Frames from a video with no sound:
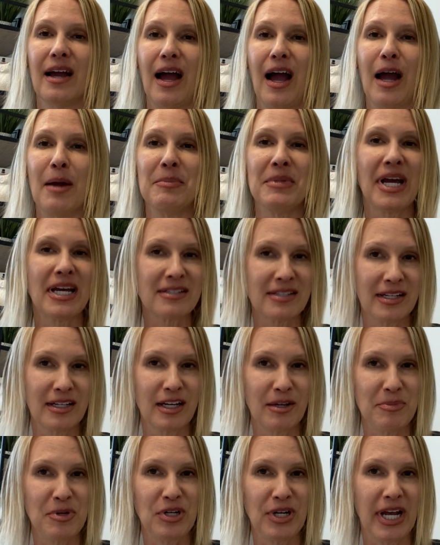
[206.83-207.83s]
I'm guessing
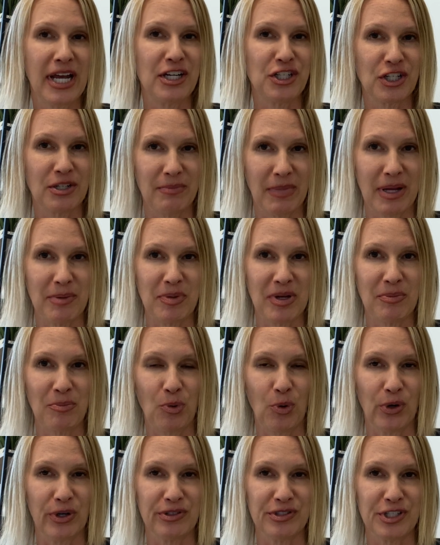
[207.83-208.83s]
communication might be
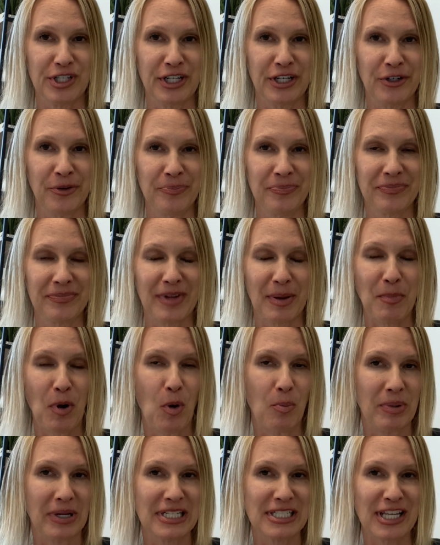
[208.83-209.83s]
important to you. I'm
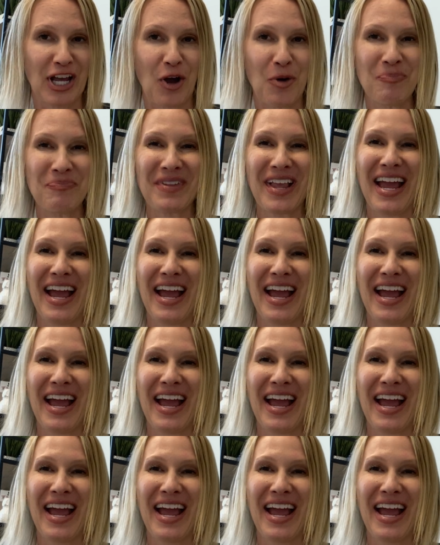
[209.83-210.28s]
hoping so.